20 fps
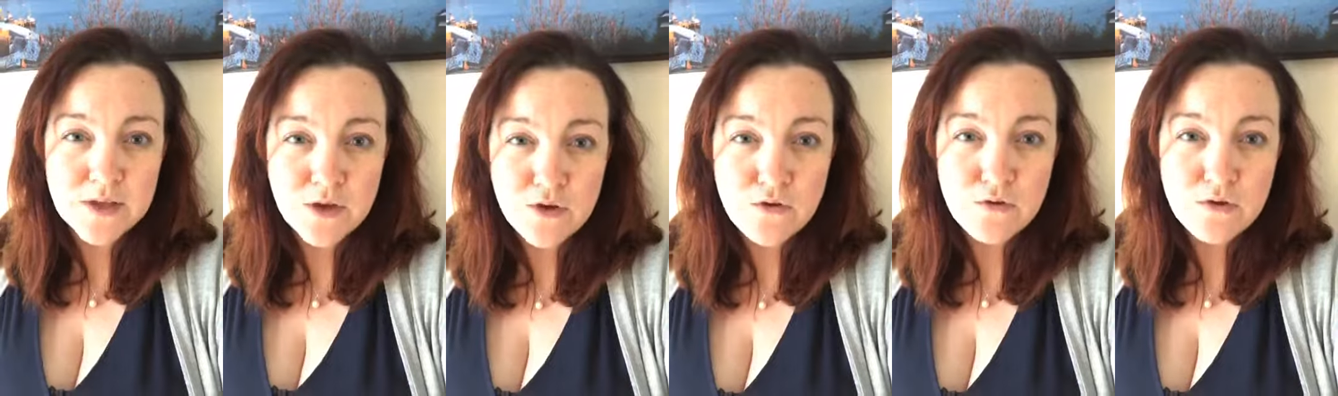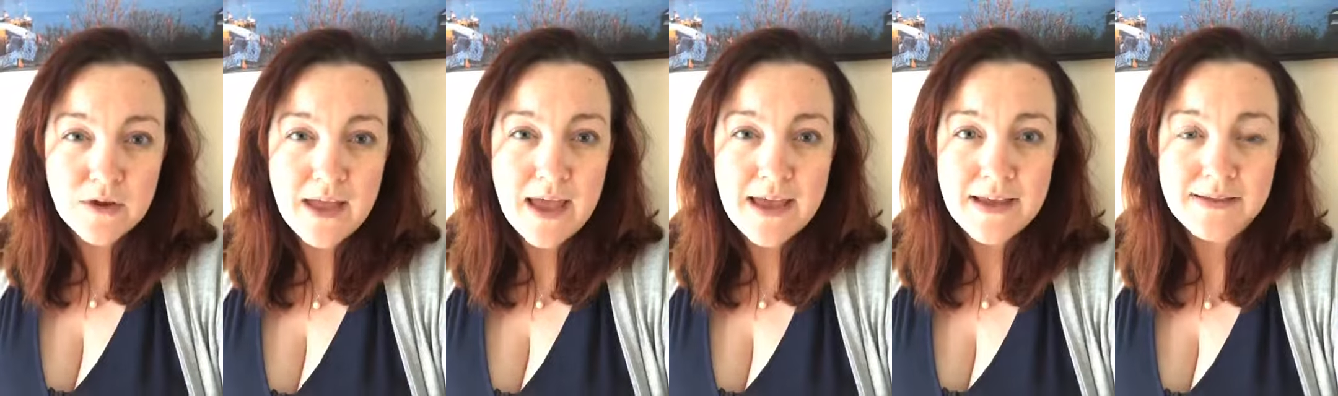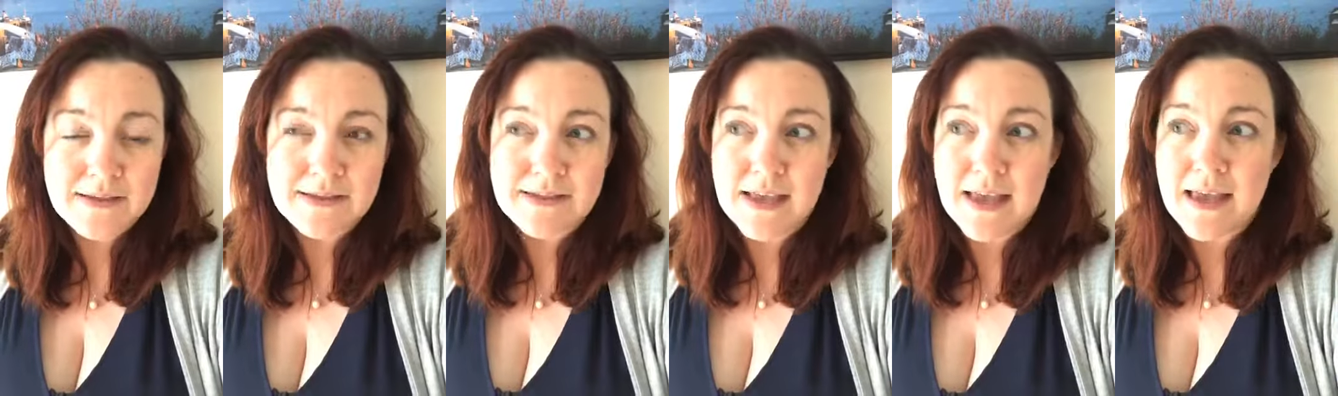a court
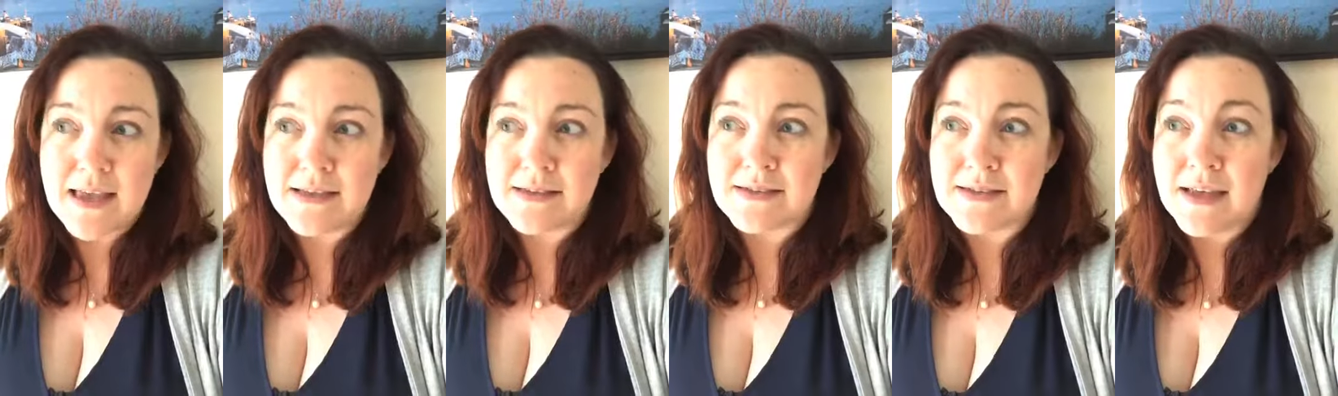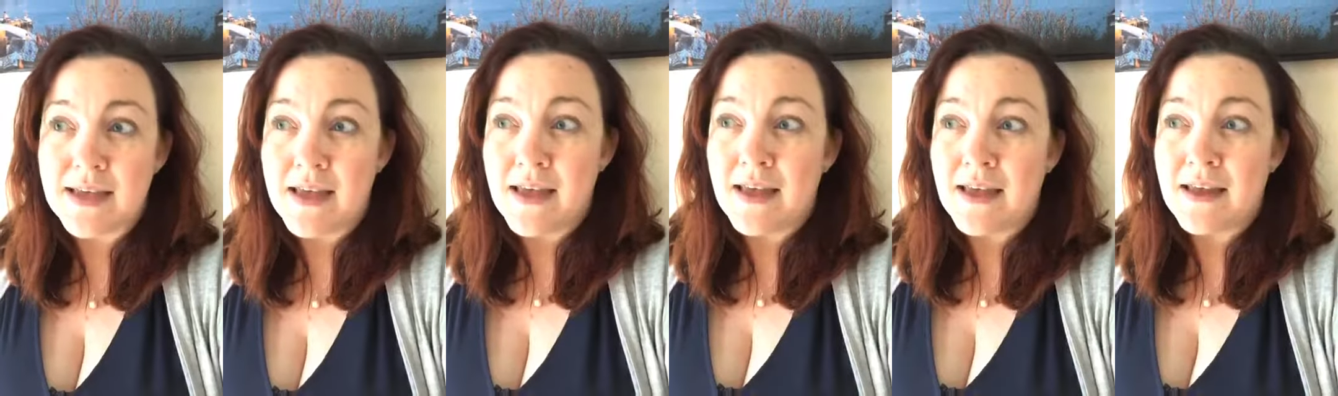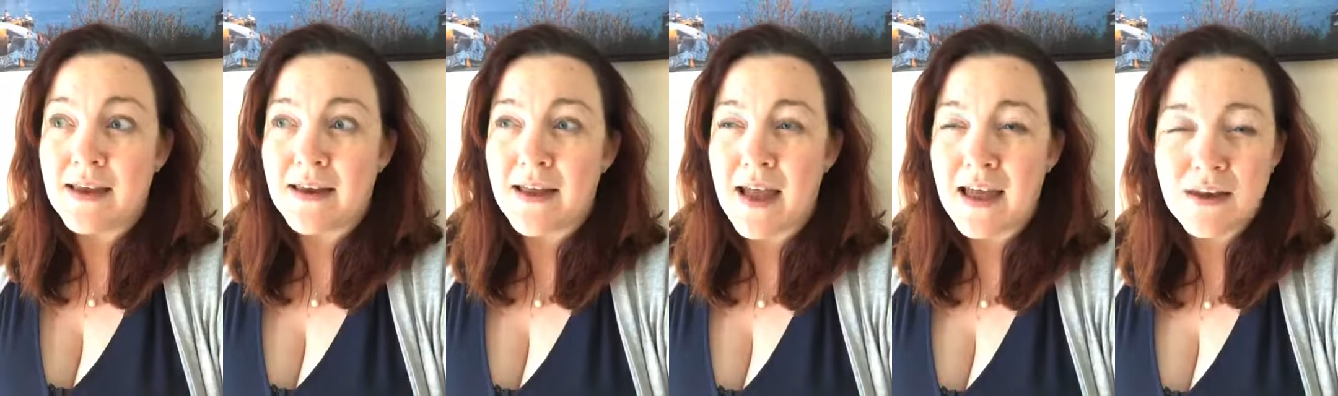case is
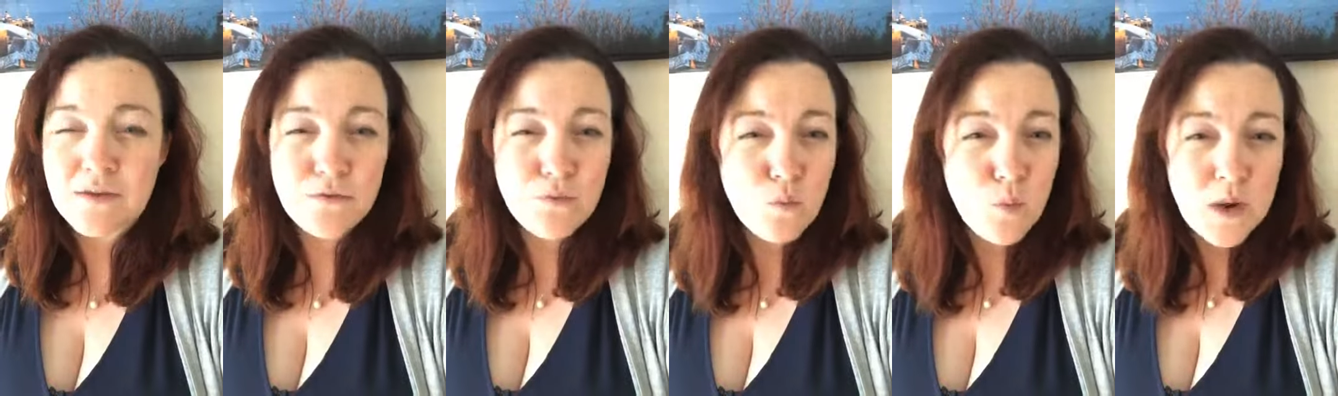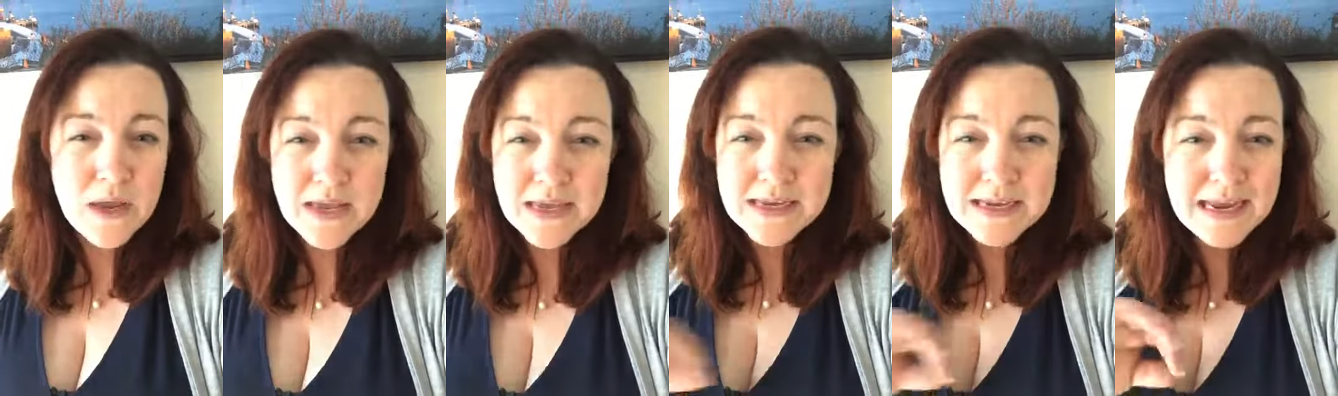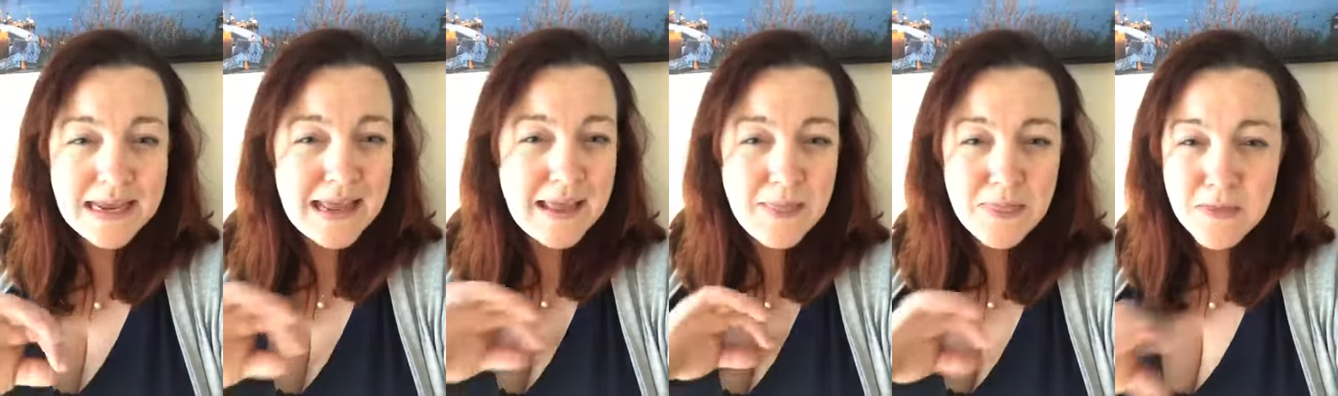kind of
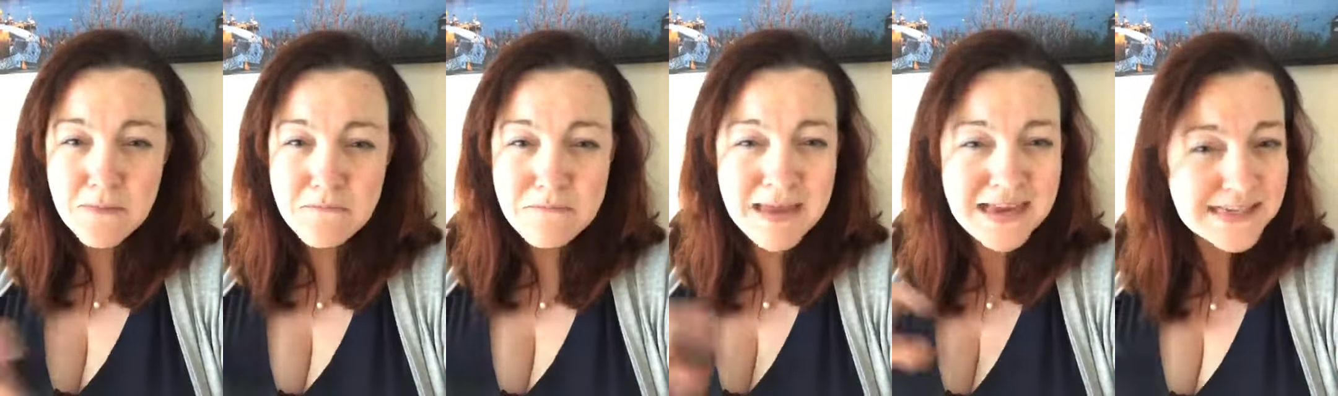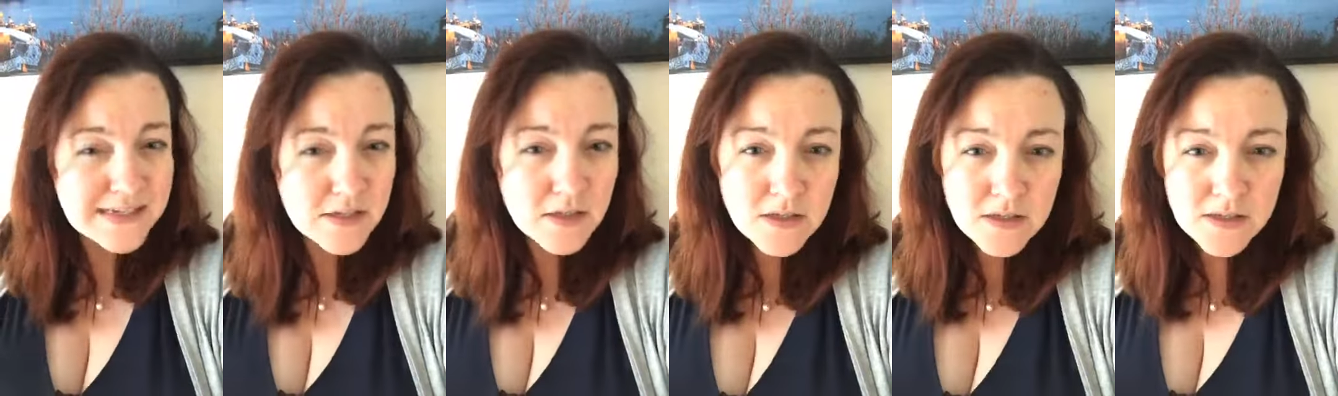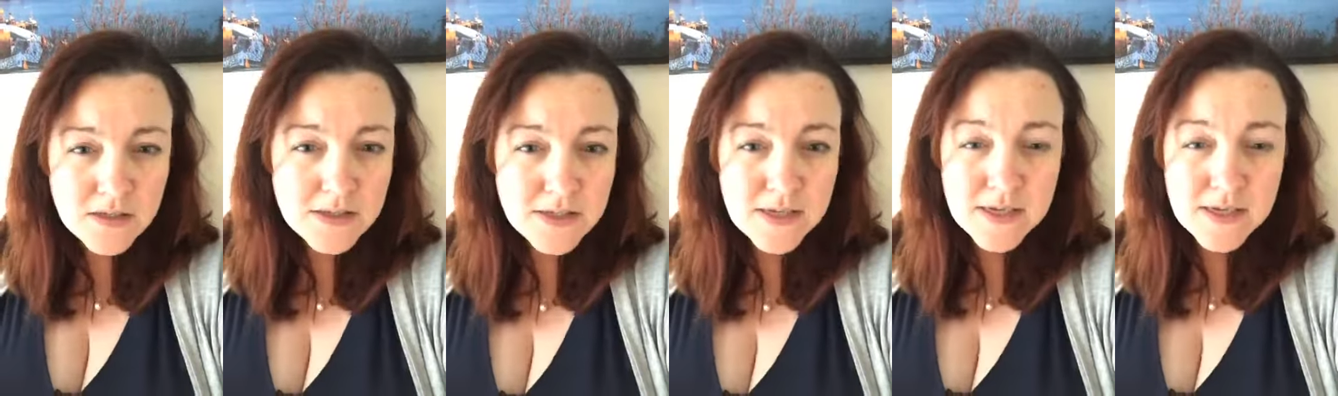weirdly in the middle,